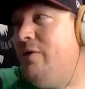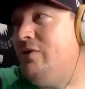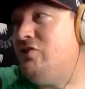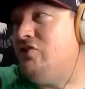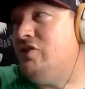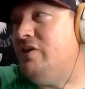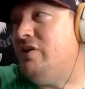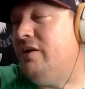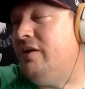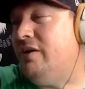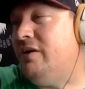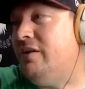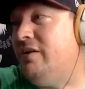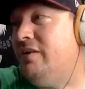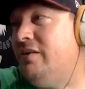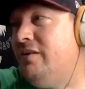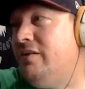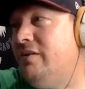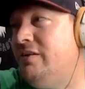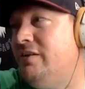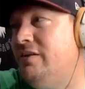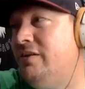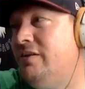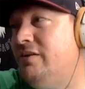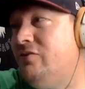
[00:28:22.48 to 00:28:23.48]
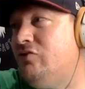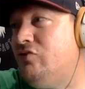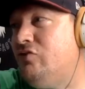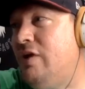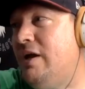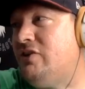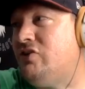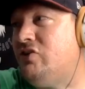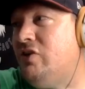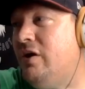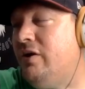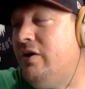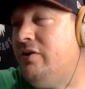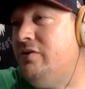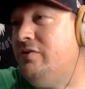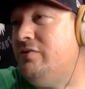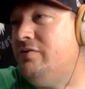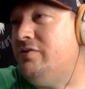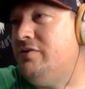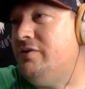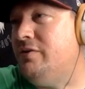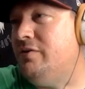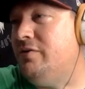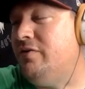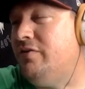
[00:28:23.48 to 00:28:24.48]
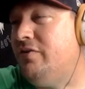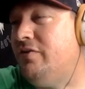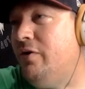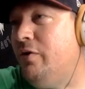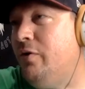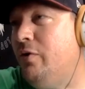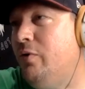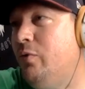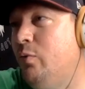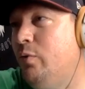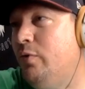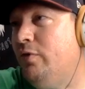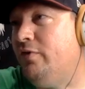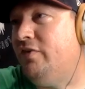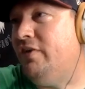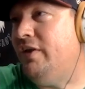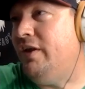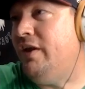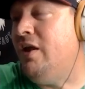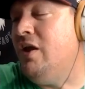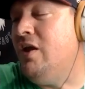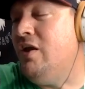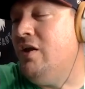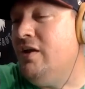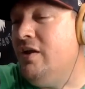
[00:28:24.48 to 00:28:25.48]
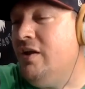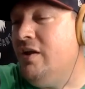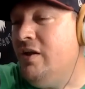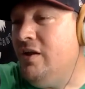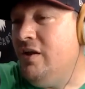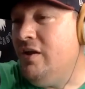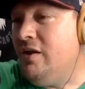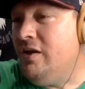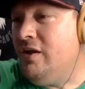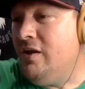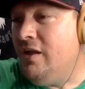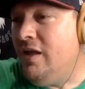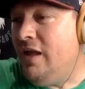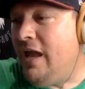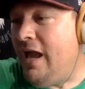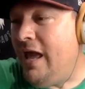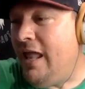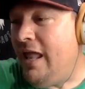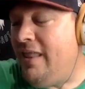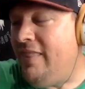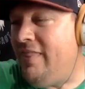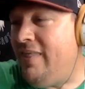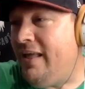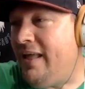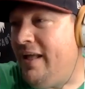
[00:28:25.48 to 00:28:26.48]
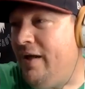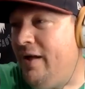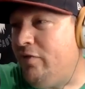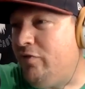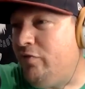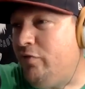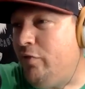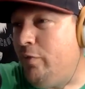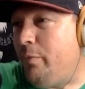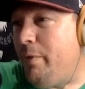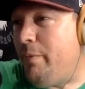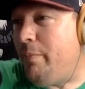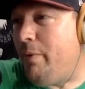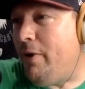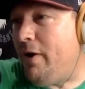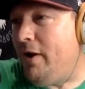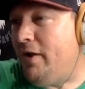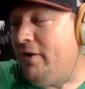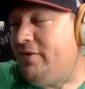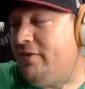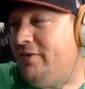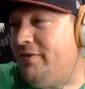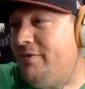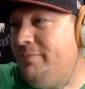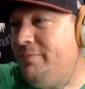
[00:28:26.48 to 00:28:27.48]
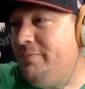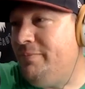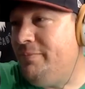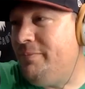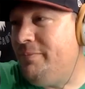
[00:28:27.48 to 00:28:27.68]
Richie to to trash talk you two. So we'll see. Anything else for me, boss?